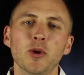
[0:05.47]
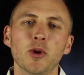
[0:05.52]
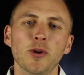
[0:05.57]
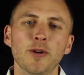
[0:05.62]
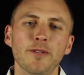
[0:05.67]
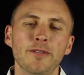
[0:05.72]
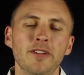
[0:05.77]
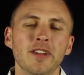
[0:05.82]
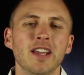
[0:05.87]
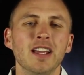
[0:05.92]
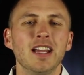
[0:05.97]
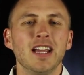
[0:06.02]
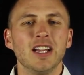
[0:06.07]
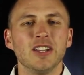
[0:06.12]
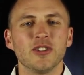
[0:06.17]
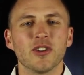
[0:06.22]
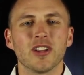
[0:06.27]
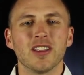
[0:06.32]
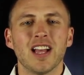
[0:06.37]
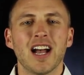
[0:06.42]
moved
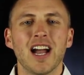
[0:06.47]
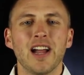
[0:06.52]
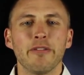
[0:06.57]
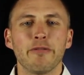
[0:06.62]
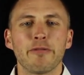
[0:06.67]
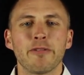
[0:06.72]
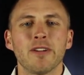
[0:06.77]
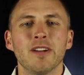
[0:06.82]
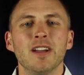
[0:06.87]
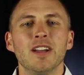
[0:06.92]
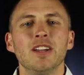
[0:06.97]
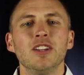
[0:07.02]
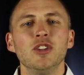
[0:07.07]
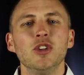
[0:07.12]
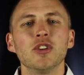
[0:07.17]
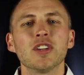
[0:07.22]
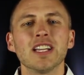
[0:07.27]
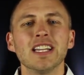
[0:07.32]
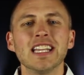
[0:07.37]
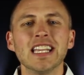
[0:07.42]
in your life.
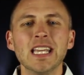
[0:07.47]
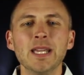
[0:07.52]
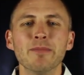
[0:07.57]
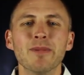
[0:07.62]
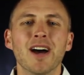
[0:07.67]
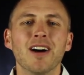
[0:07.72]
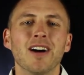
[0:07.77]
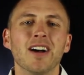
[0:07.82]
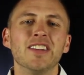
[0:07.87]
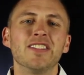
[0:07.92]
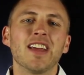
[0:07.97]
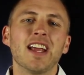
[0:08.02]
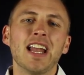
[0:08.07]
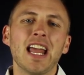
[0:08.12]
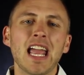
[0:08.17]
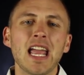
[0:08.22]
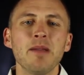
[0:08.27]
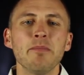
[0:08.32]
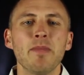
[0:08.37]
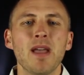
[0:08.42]
You can email us
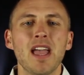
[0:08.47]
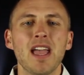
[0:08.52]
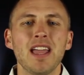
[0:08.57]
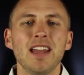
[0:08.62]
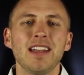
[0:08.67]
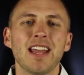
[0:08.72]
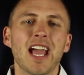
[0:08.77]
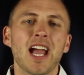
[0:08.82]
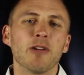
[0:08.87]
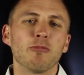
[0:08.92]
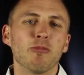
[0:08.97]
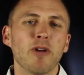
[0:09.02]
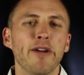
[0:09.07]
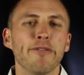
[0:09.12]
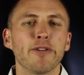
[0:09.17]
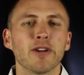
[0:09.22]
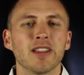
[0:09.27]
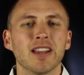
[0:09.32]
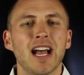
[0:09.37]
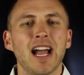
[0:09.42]
at amen at
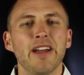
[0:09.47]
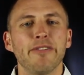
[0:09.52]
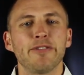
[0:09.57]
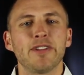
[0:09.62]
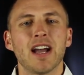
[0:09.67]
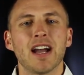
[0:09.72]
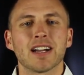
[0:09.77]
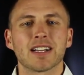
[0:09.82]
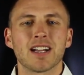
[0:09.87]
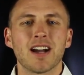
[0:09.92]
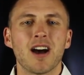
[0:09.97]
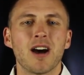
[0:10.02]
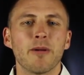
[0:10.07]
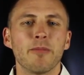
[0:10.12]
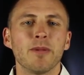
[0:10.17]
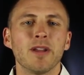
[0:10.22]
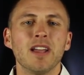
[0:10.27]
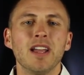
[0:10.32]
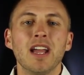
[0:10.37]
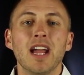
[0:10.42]

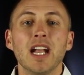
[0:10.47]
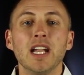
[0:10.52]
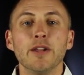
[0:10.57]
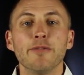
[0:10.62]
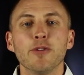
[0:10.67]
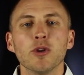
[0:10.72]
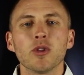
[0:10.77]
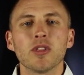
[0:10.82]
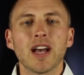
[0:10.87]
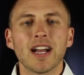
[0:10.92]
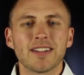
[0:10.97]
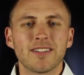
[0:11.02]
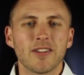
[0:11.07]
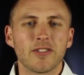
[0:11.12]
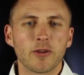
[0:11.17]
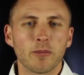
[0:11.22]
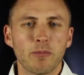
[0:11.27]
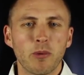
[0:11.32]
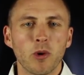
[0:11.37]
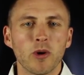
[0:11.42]
revyourlife.com. And if you'd like
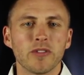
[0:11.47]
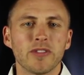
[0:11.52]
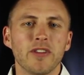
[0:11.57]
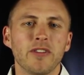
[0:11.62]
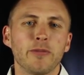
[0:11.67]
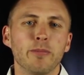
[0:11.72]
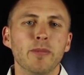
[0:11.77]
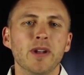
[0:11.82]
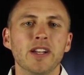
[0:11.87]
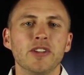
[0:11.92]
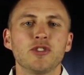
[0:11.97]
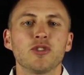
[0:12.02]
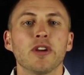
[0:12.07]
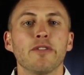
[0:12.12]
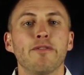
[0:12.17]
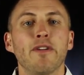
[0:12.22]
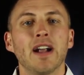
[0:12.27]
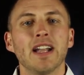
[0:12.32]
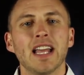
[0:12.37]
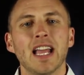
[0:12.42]
to support this
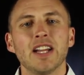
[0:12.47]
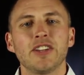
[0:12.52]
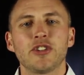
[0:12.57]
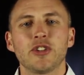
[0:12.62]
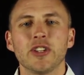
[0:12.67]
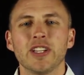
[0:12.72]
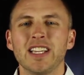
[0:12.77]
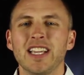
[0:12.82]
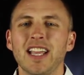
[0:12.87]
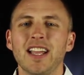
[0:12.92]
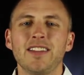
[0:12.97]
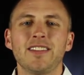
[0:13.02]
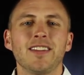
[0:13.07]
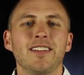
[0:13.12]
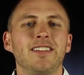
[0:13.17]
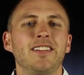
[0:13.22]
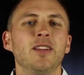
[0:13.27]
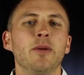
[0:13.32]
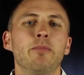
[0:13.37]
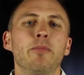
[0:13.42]
ministry financially, it's
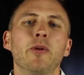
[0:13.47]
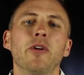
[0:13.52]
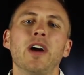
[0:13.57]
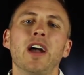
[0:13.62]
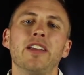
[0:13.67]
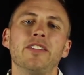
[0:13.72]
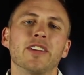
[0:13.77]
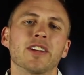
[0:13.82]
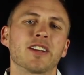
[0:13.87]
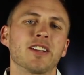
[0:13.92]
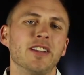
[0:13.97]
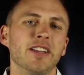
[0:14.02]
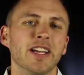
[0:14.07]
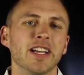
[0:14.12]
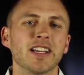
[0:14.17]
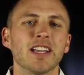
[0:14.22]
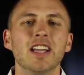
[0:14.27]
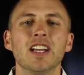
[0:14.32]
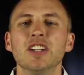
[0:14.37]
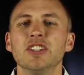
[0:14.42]
as simple as a
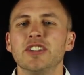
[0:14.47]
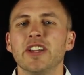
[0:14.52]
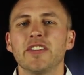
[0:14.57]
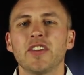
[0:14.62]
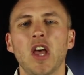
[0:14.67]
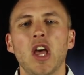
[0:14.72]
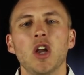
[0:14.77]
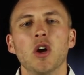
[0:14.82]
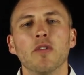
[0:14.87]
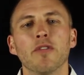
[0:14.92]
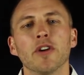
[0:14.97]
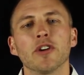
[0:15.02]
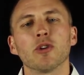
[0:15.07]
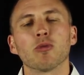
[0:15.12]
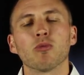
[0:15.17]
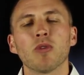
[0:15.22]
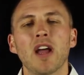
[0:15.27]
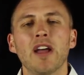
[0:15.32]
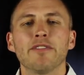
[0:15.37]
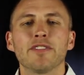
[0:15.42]
click. Just head over
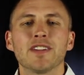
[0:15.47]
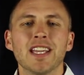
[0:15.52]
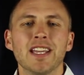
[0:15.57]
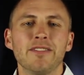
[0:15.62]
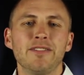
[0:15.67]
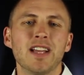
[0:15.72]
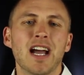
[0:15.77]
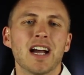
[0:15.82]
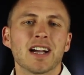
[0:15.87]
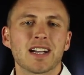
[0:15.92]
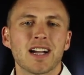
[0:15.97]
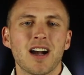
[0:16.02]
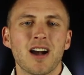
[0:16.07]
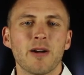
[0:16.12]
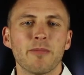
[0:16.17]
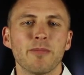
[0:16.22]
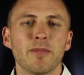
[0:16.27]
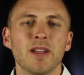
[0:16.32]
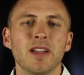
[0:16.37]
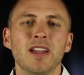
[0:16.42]
to
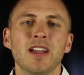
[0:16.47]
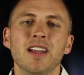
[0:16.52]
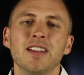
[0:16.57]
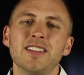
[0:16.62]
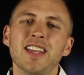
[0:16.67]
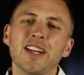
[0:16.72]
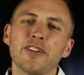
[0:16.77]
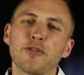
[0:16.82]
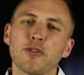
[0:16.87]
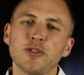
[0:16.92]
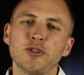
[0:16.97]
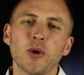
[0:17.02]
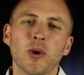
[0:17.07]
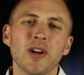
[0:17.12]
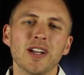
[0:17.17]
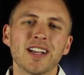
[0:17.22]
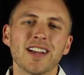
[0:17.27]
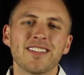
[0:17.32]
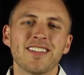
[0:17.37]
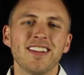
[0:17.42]
revgive.com. Thanks for
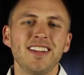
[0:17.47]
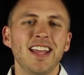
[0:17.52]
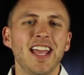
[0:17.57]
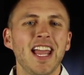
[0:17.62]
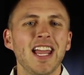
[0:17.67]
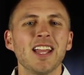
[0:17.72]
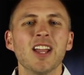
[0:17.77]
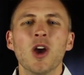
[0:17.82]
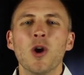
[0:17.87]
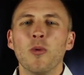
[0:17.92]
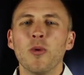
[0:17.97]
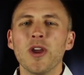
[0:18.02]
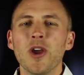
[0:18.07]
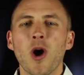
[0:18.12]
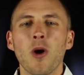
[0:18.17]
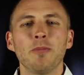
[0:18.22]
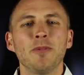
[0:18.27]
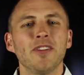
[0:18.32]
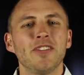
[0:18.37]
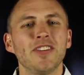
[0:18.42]
joining us today.
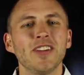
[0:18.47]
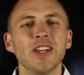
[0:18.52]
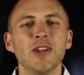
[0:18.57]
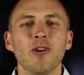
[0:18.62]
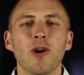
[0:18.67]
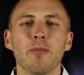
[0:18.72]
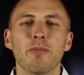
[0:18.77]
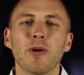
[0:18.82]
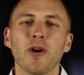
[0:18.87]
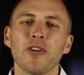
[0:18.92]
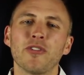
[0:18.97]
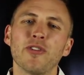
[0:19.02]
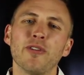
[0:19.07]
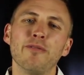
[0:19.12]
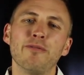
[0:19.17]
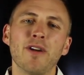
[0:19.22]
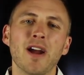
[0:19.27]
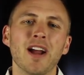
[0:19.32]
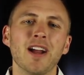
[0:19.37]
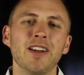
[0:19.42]
We hope to see you in
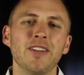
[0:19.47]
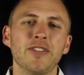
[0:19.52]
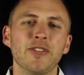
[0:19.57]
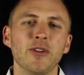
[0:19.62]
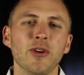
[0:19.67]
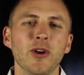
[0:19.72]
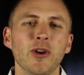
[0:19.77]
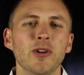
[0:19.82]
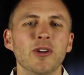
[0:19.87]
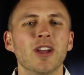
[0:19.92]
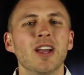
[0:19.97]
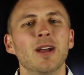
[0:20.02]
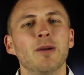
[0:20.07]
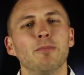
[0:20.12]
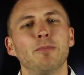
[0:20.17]
person very soon.